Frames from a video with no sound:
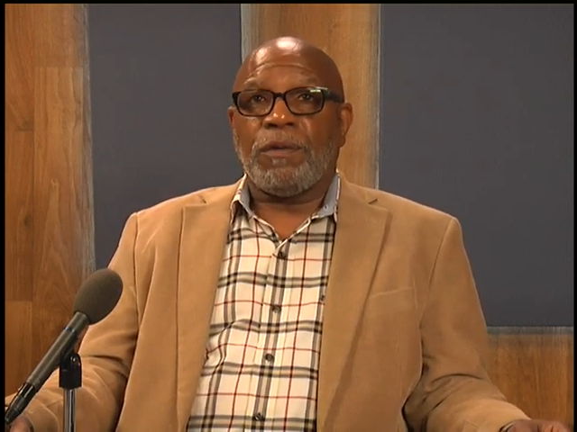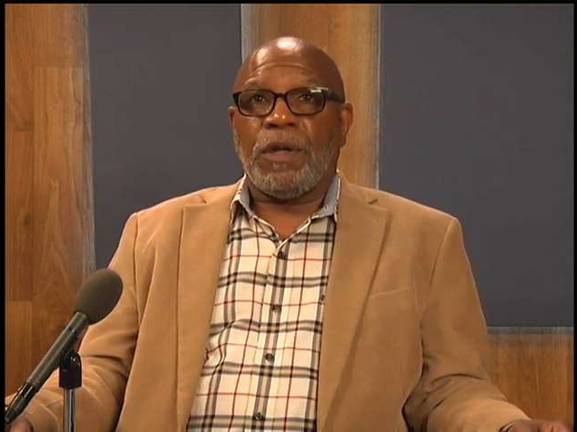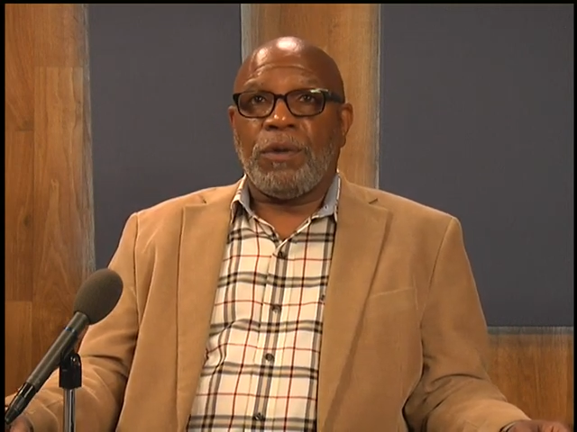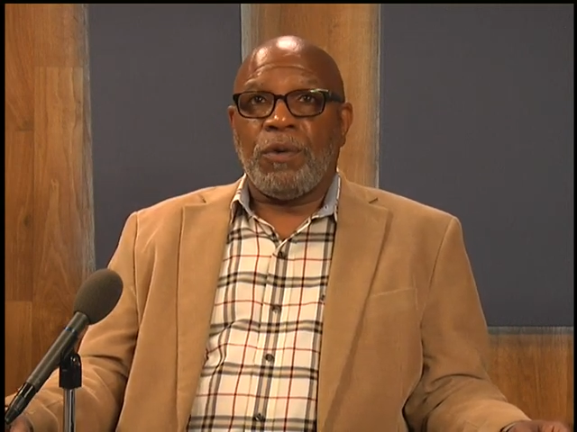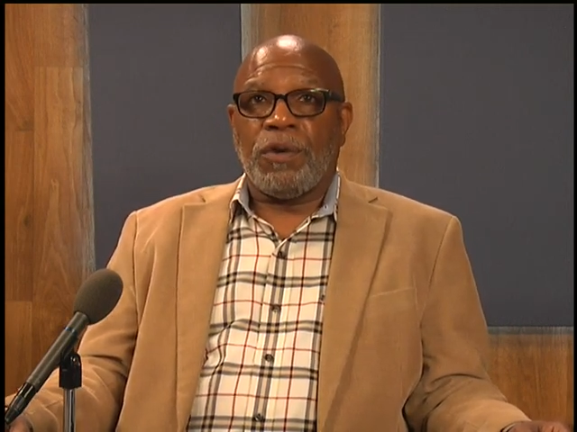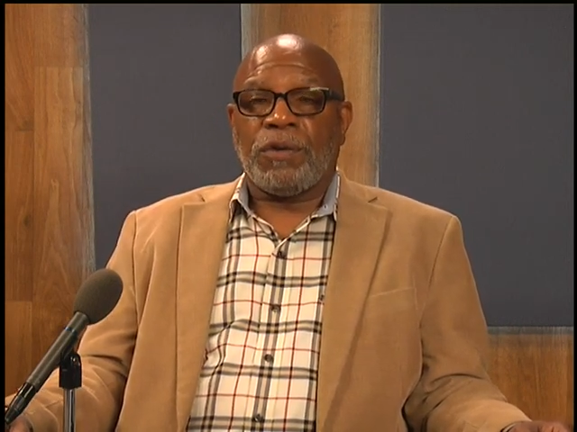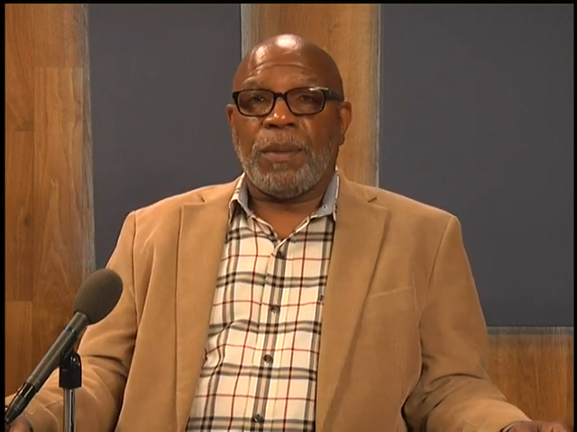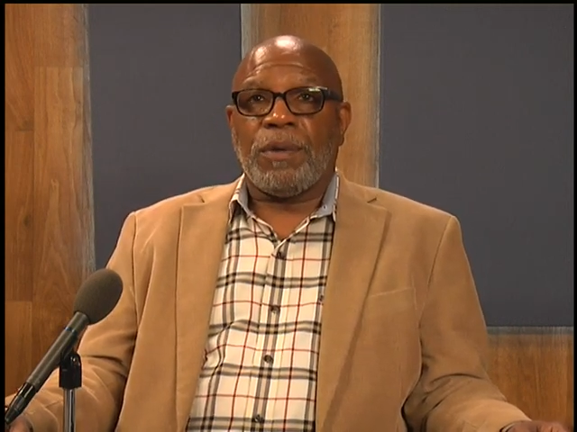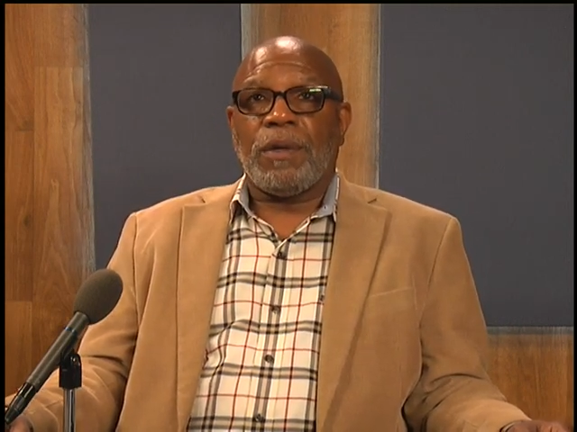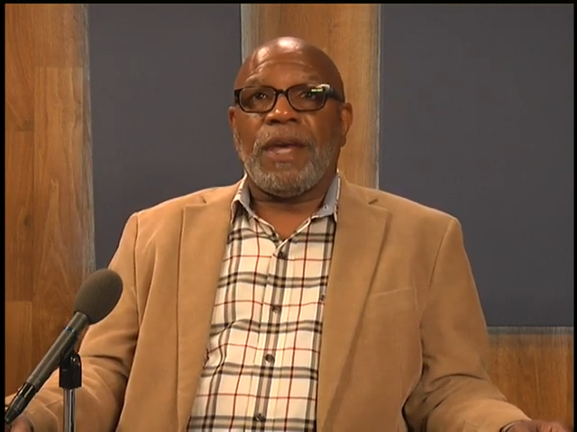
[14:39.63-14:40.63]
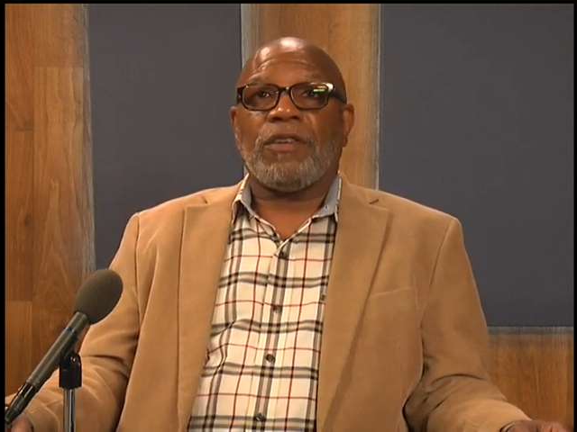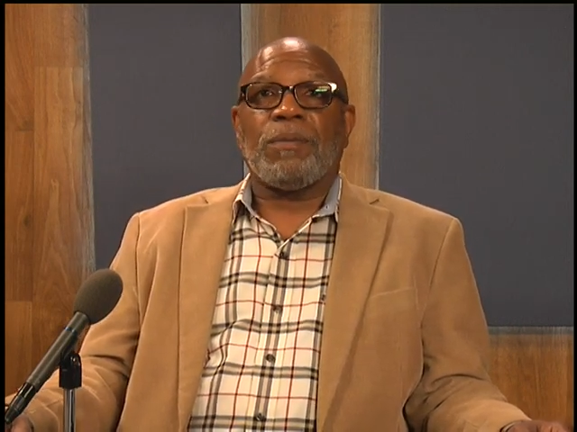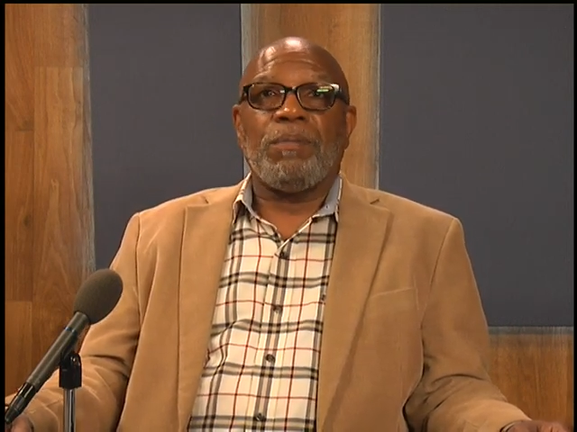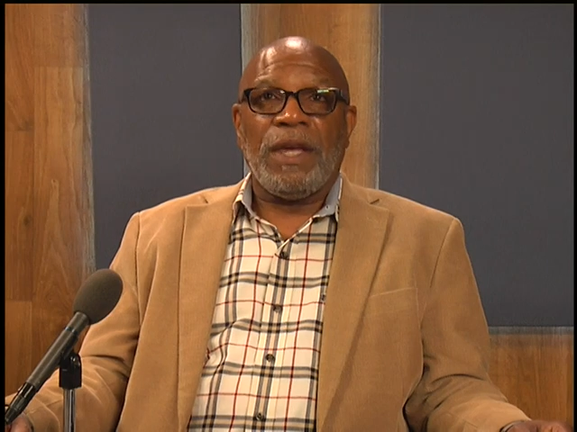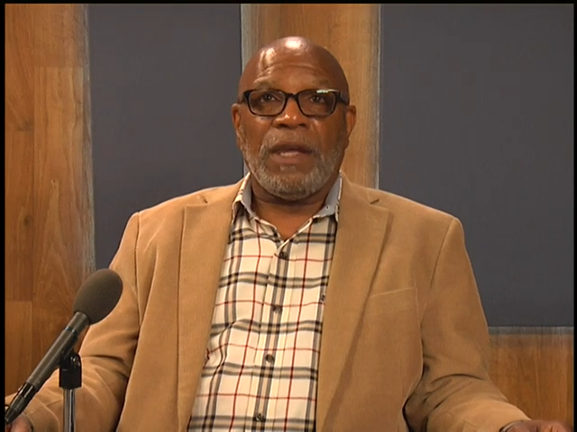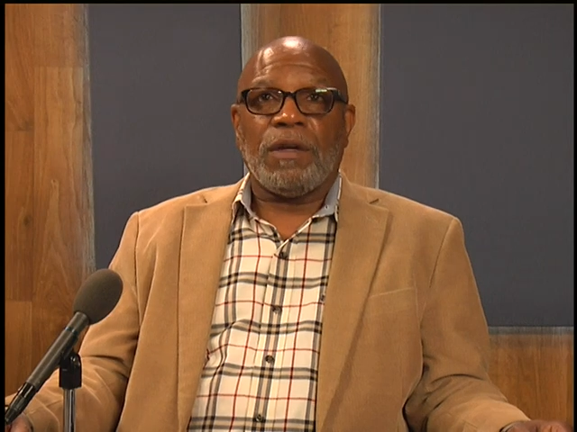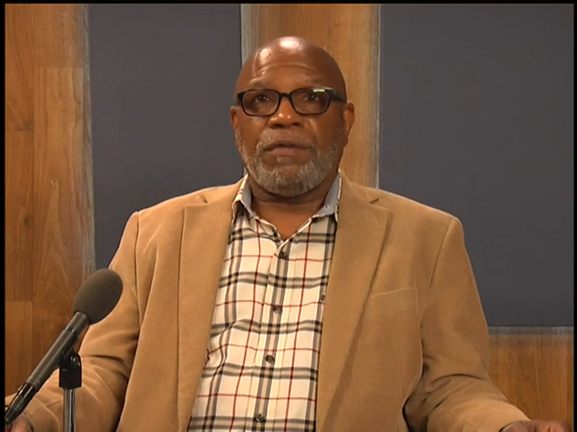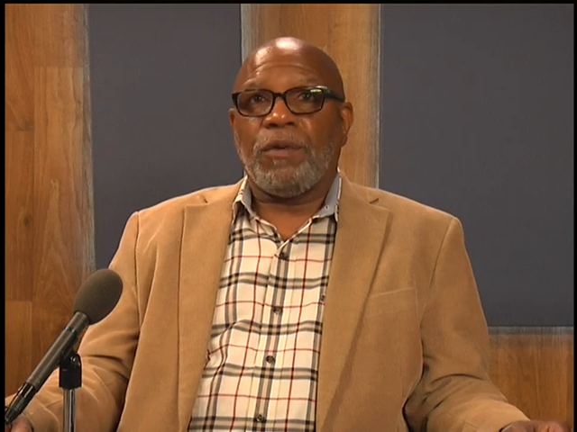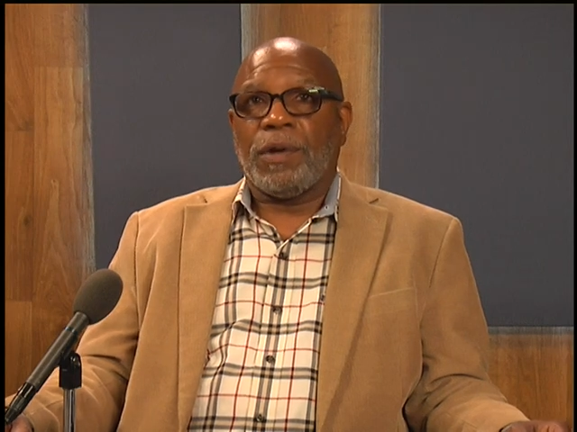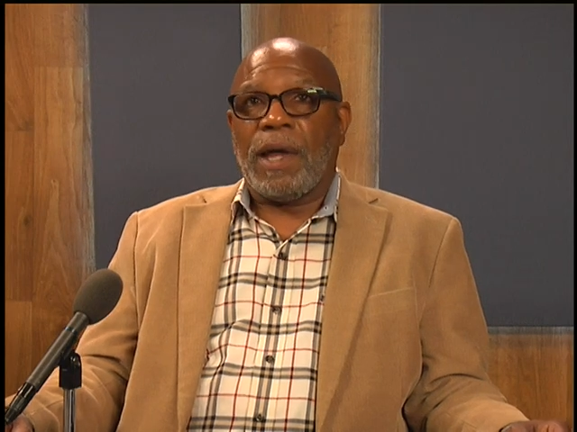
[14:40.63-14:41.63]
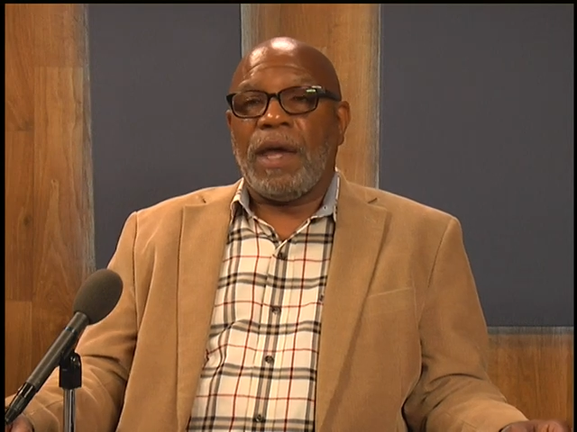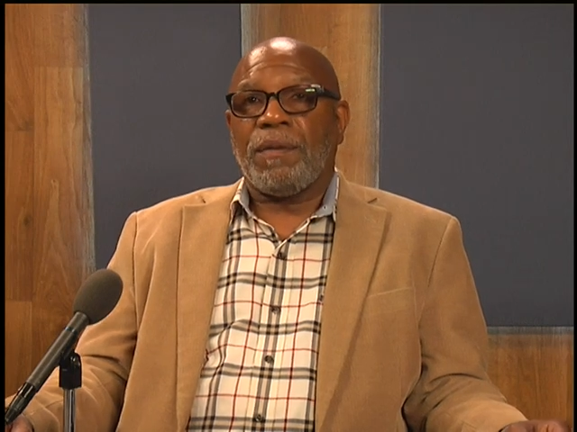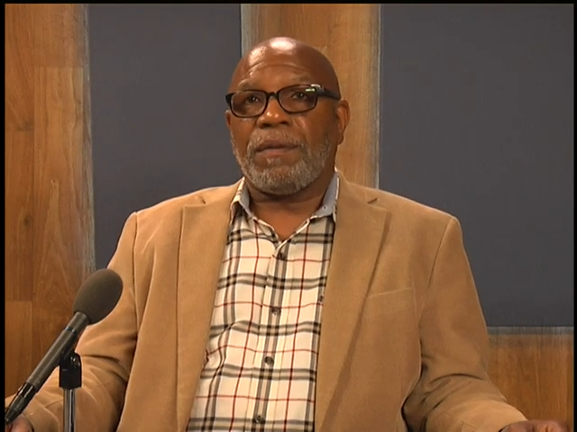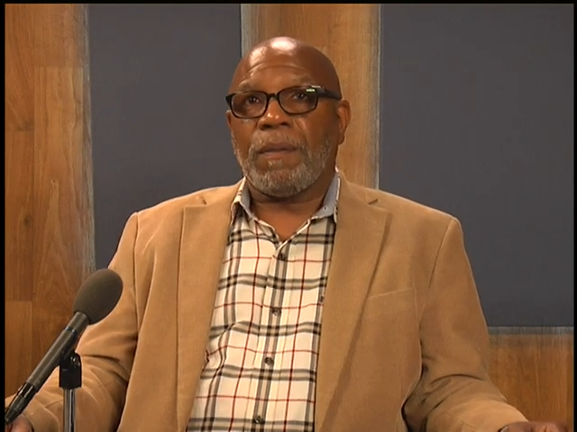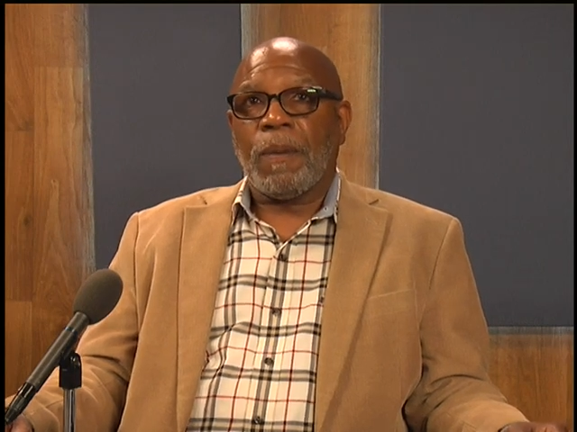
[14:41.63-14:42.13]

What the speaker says: They're doing something that's meaningful in life.